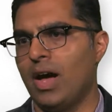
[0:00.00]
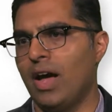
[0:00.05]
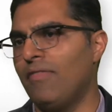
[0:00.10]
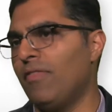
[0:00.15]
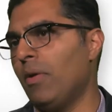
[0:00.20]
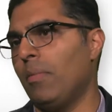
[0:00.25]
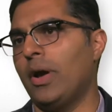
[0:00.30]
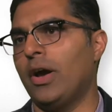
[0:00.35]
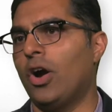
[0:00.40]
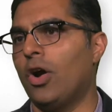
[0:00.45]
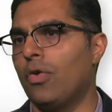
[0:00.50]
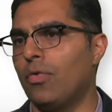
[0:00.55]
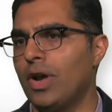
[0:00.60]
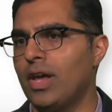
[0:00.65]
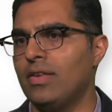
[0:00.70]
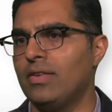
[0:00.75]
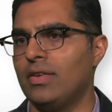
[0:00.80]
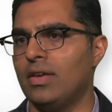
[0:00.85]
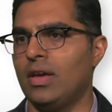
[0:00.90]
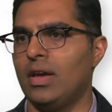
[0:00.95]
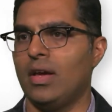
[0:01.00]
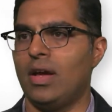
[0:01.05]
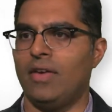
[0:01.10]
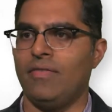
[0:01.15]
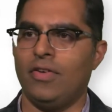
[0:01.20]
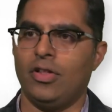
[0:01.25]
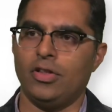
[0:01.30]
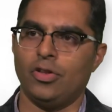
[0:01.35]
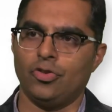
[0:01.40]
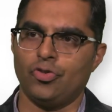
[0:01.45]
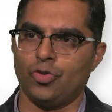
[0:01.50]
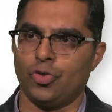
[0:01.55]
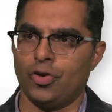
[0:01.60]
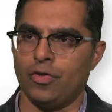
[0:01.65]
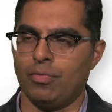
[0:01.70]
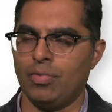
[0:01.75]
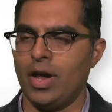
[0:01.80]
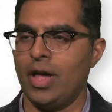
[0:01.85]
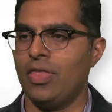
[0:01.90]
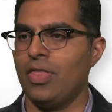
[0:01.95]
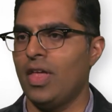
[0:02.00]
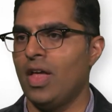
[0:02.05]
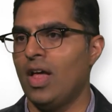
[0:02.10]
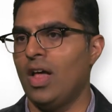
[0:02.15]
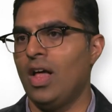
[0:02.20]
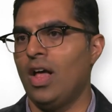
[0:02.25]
I felt my heart racing, I felt a little short of breath.